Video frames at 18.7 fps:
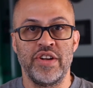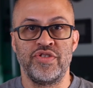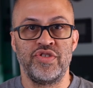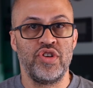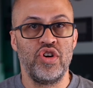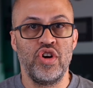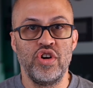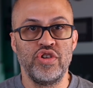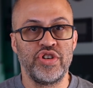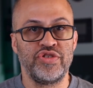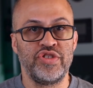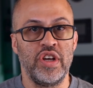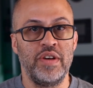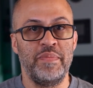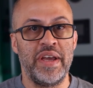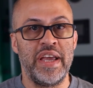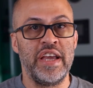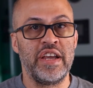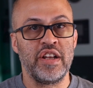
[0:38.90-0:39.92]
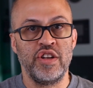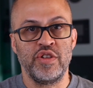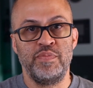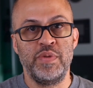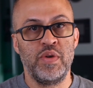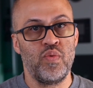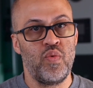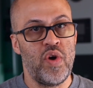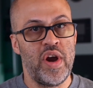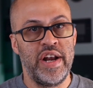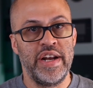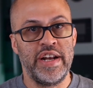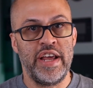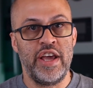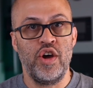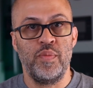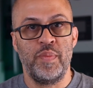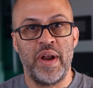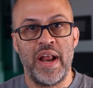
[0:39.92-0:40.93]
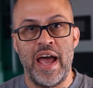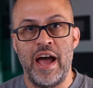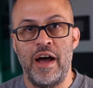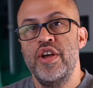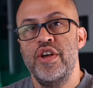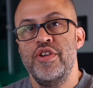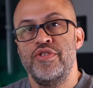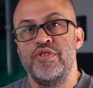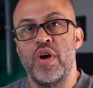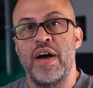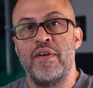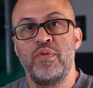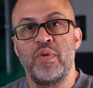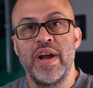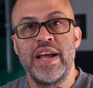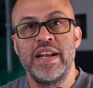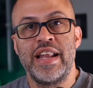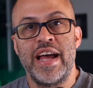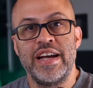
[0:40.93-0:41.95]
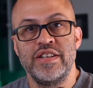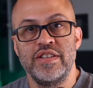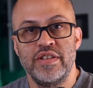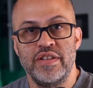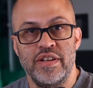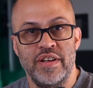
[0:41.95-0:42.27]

of surge or something, it can just be ready to help it out. So I've ran, like,